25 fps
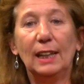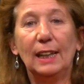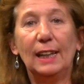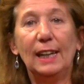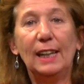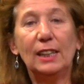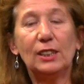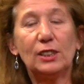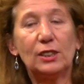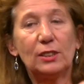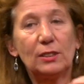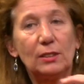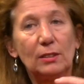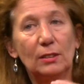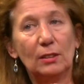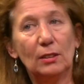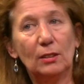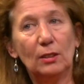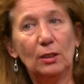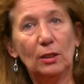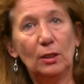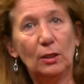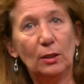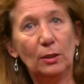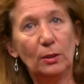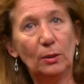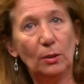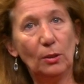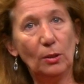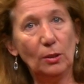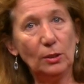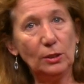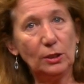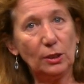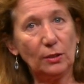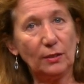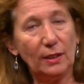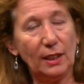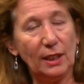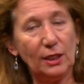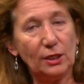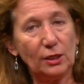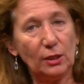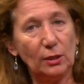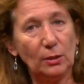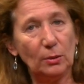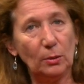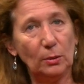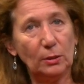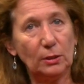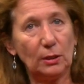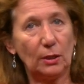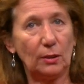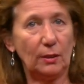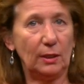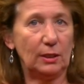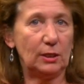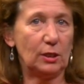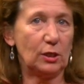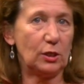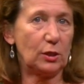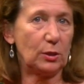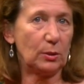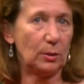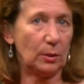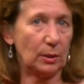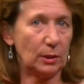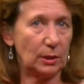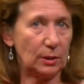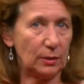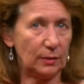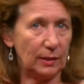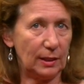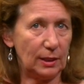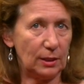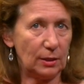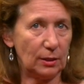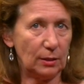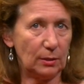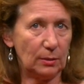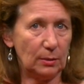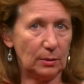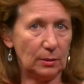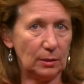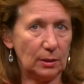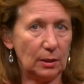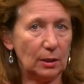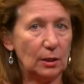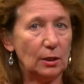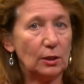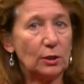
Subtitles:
is a long duration good or is a short duration good?